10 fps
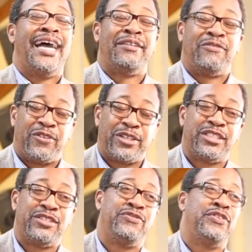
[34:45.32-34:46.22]
and
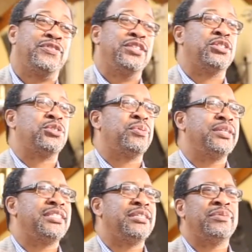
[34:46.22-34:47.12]
verses 15 to
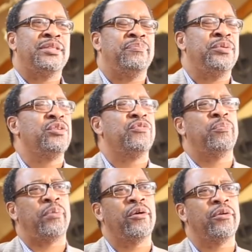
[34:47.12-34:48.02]
20 with a beautiful
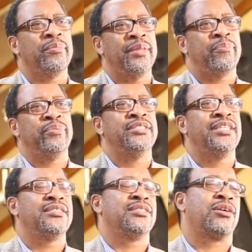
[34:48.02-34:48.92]
poem that
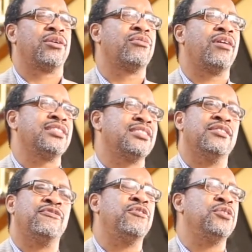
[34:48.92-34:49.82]
presents the Christ in
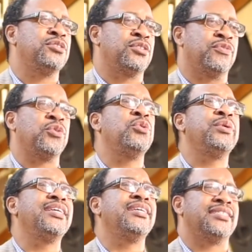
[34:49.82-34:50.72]
the fullness of who
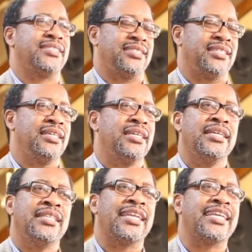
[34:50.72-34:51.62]
he is,
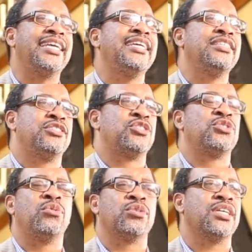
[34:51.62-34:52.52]
that he is a
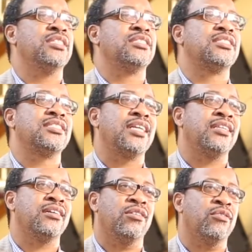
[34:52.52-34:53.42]
source and
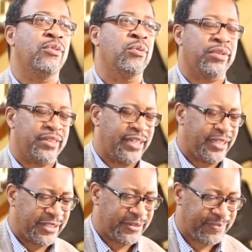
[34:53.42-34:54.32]
sustainer of all
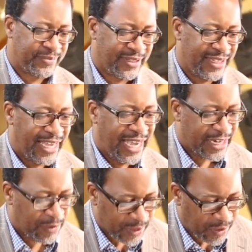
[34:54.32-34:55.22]
things. And
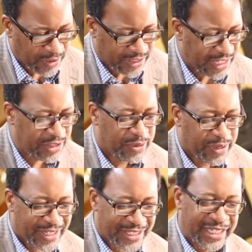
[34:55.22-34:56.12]
I want to continue
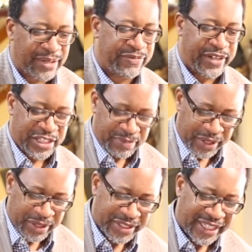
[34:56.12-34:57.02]
in the same fashion
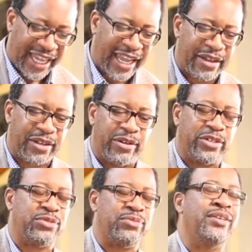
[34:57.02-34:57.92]
because here in
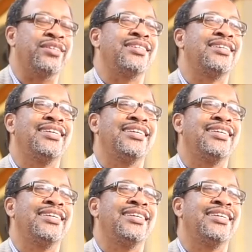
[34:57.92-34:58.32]
God's Word,